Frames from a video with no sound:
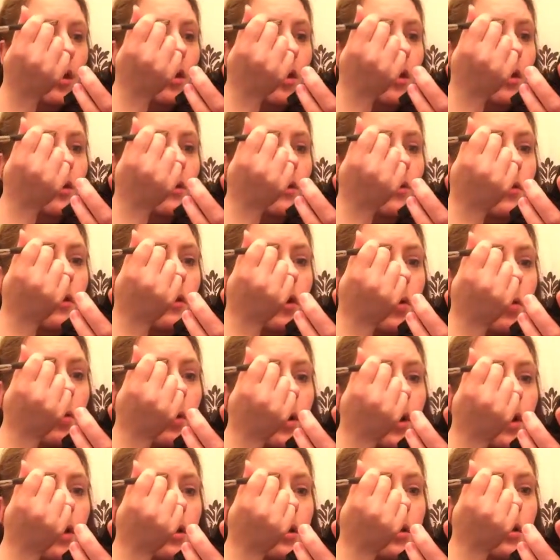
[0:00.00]
So
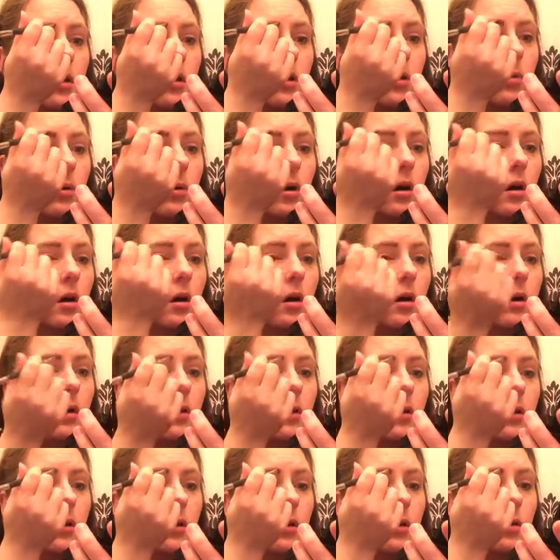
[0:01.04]
when you are
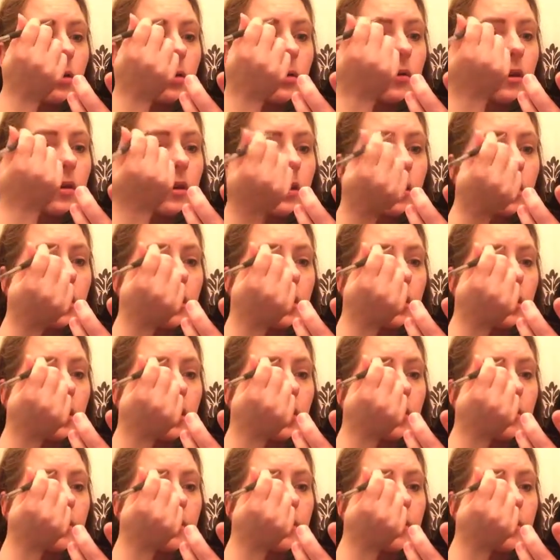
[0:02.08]
using